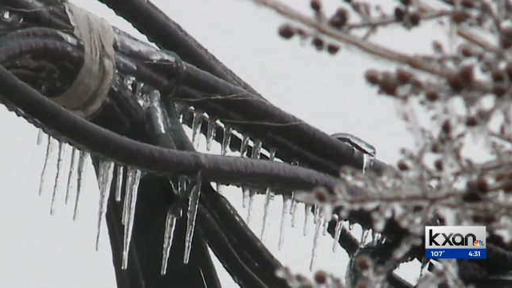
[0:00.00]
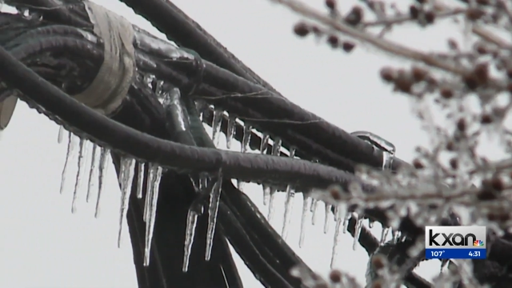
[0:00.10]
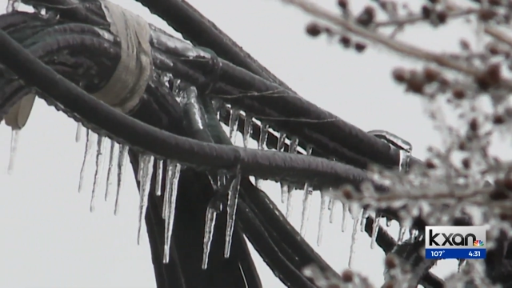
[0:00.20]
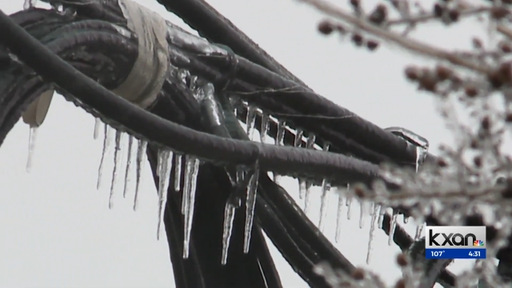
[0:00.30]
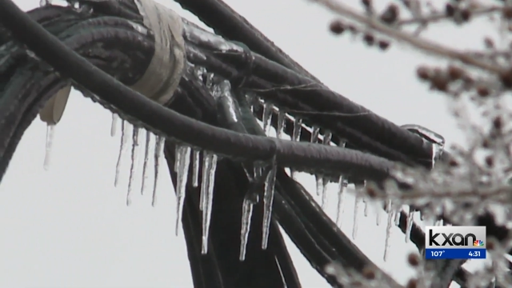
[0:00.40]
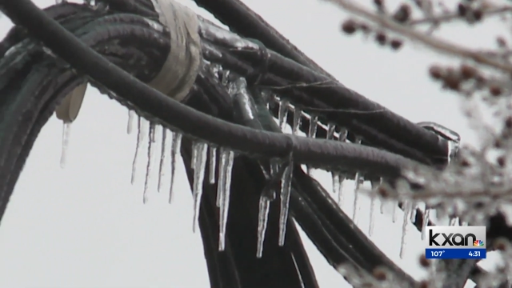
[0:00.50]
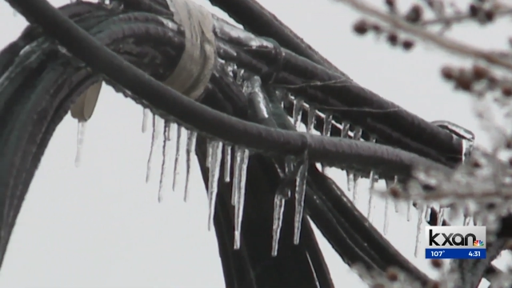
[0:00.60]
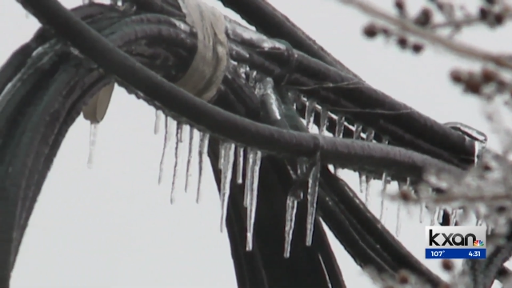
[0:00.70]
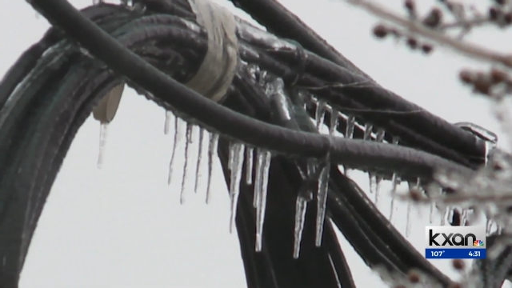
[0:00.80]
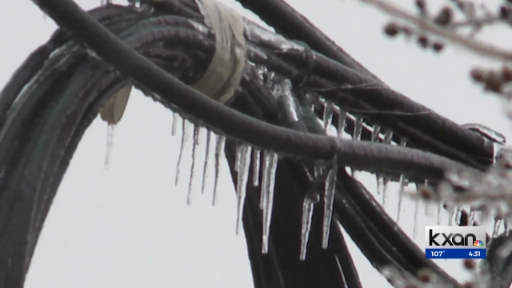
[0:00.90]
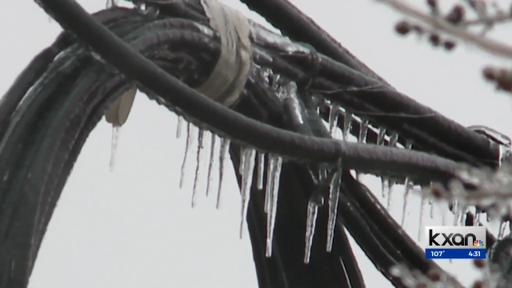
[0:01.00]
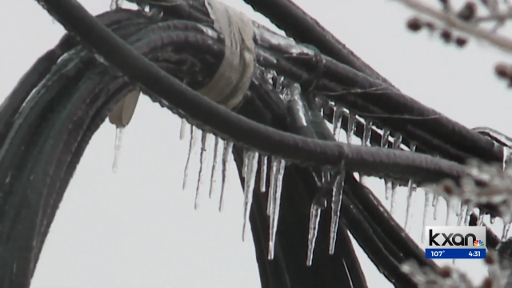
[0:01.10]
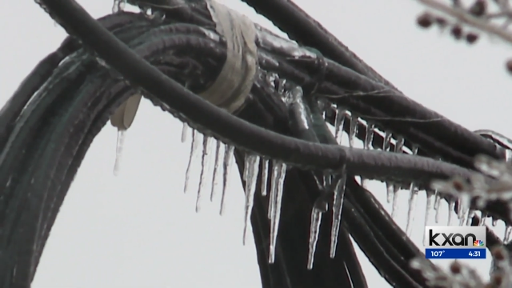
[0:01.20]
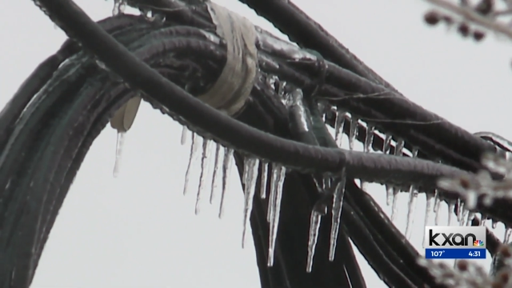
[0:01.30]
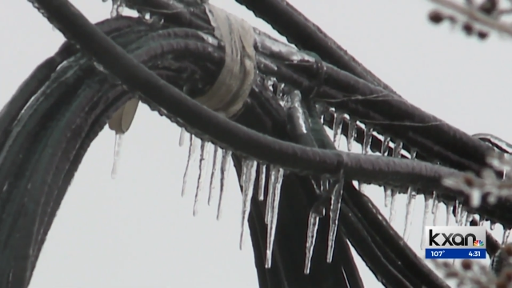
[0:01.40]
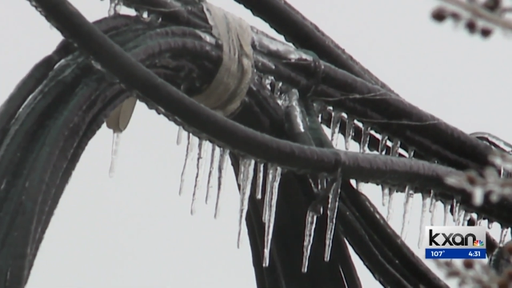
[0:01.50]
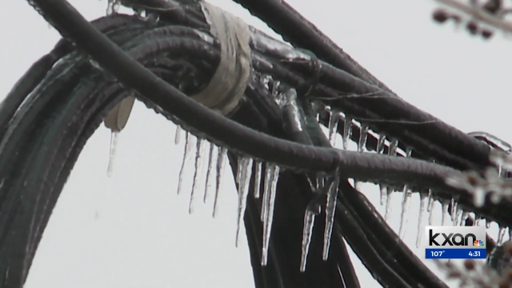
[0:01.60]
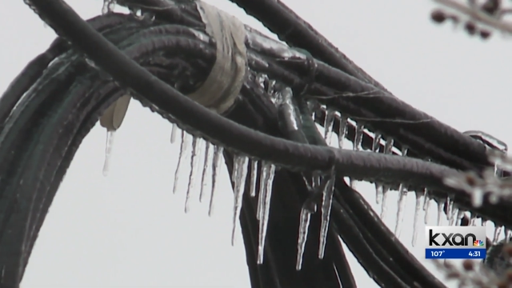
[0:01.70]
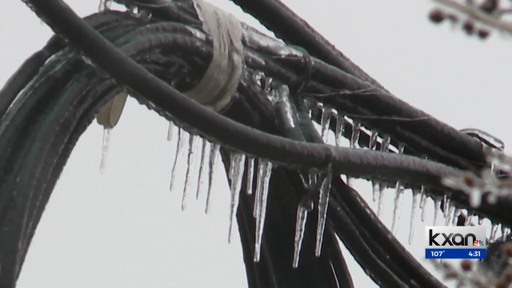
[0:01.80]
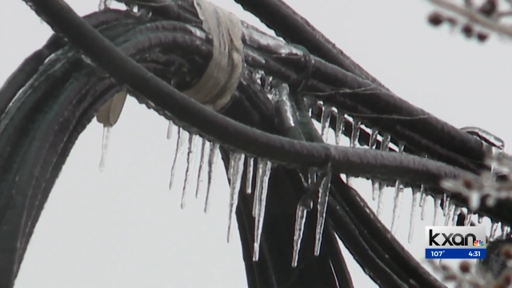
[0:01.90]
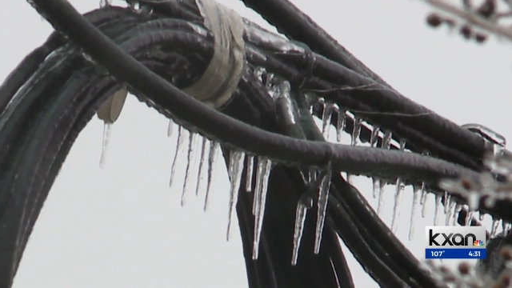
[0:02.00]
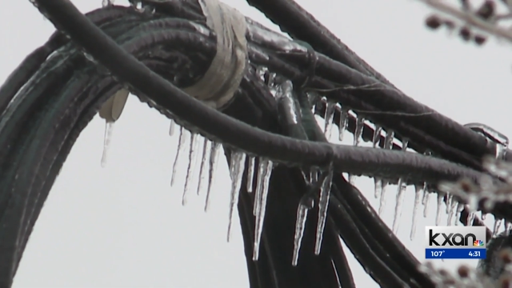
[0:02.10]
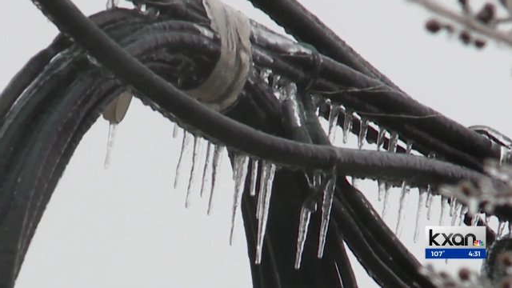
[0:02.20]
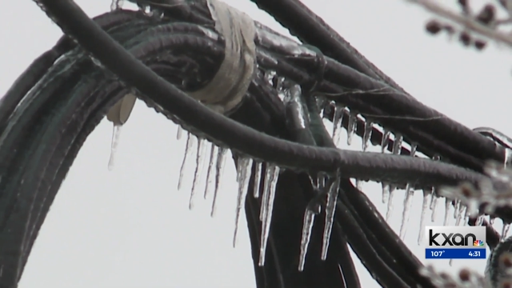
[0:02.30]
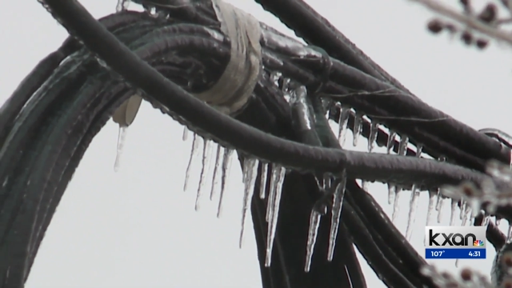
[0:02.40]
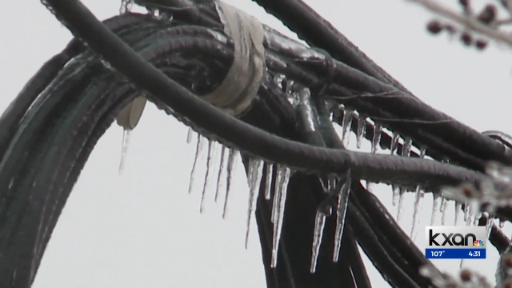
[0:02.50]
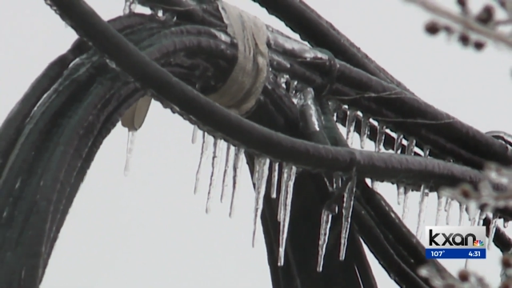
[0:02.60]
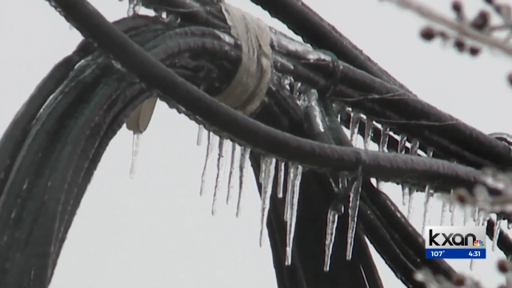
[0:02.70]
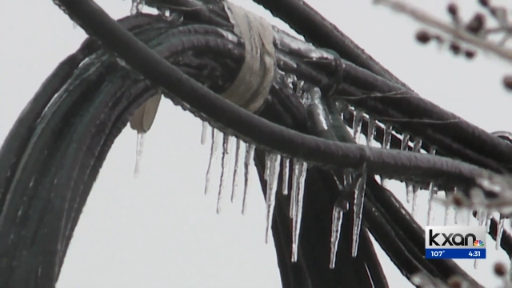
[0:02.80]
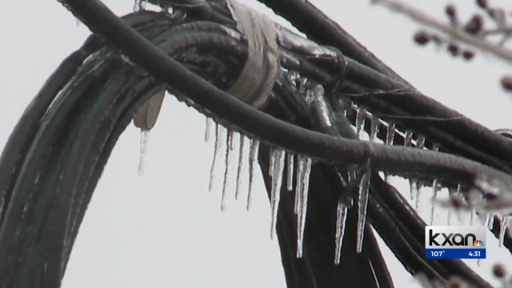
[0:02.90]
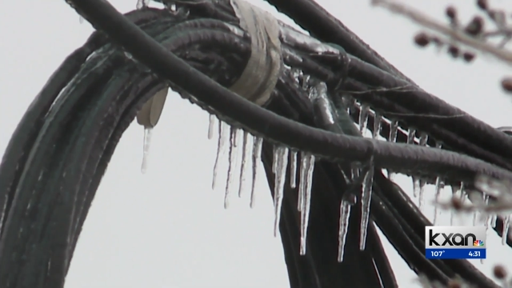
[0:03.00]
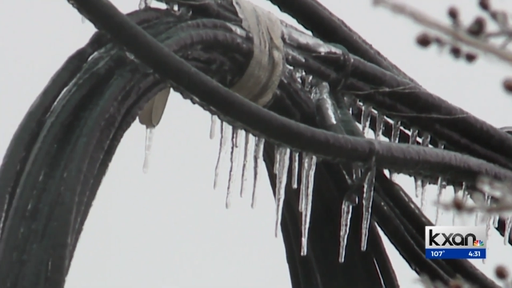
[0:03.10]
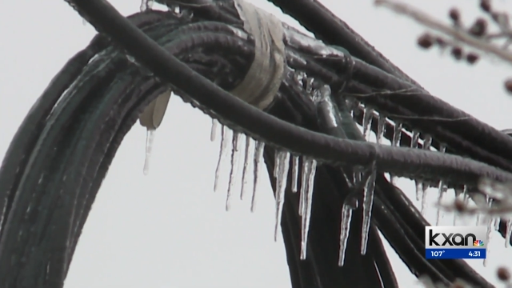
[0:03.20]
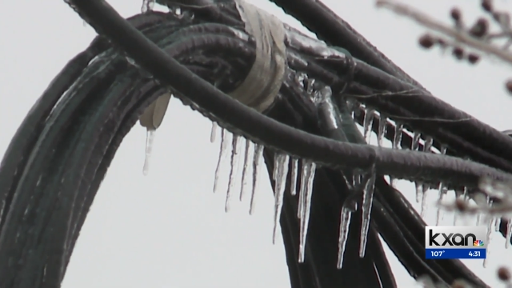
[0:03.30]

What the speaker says: (no speaker visible)